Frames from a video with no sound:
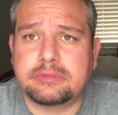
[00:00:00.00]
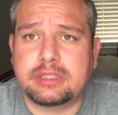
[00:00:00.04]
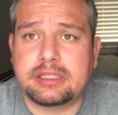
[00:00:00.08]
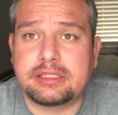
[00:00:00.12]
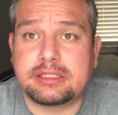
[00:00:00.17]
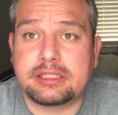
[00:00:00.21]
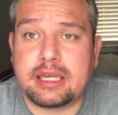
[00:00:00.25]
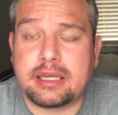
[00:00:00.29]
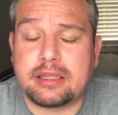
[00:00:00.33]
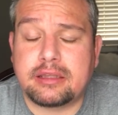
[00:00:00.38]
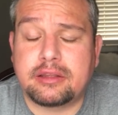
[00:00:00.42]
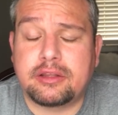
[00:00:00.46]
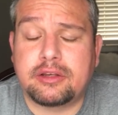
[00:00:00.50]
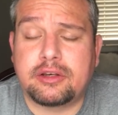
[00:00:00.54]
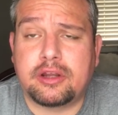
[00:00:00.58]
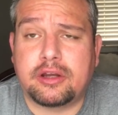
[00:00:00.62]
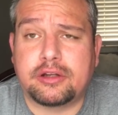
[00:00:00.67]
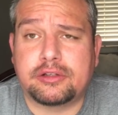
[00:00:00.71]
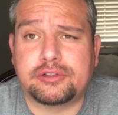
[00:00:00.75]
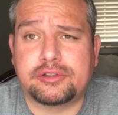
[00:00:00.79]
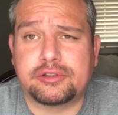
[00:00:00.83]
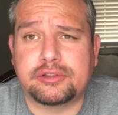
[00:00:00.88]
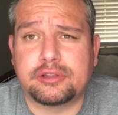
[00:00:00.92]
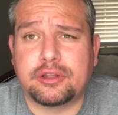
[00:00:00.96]
it's got the
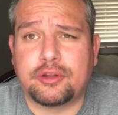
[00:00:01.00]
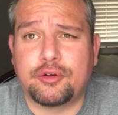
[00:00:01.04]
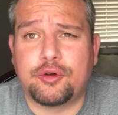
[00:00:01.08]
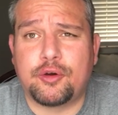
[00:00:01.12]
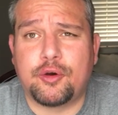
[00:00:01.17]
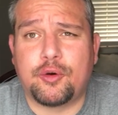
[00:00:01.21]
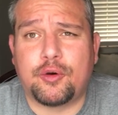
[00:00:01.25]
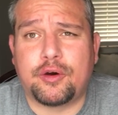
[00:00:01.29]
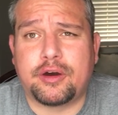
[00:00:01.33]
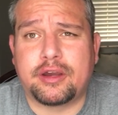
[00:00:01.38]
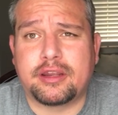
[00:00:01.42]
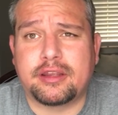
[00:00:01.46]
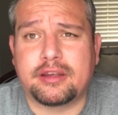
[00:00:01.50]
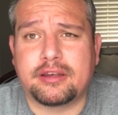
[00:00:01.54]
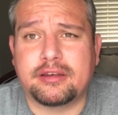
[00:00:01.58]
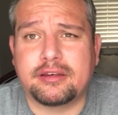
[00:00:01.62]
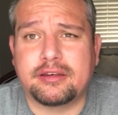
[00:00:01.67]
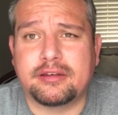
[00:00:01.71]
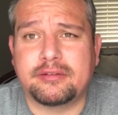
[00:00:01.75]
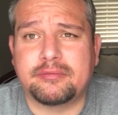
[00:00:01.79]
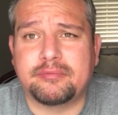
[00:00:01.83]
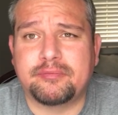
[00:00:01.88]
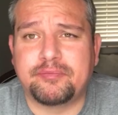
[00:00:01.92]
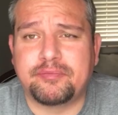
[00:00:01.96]
Dodgers logo on it
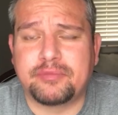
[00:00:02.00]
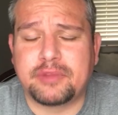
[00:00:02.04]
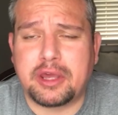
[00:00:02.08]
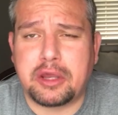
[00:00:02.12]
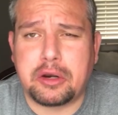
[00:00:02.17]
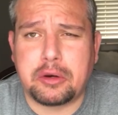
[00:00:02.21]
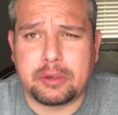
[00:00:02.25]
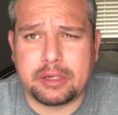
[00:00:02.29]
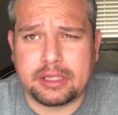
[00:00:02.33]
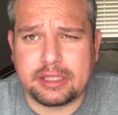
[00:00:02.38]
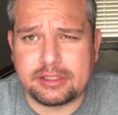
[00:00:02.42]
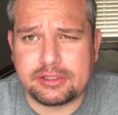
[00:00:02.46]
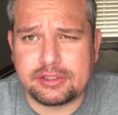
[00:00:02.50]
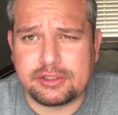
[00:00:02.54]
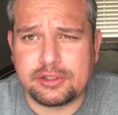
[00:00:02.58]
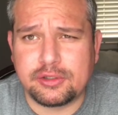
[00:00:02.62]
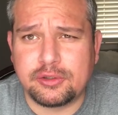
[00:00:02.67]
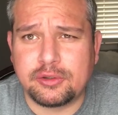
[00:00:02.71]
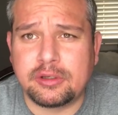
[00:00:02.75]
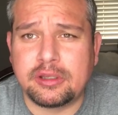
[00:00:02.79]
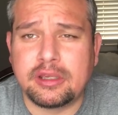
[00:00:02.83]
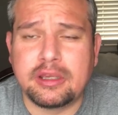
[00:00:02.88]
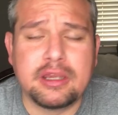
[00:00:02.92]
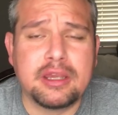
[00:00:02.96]
and I don't want to get
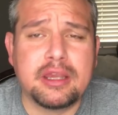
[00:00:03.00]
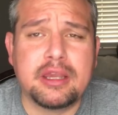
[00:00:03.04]
sued.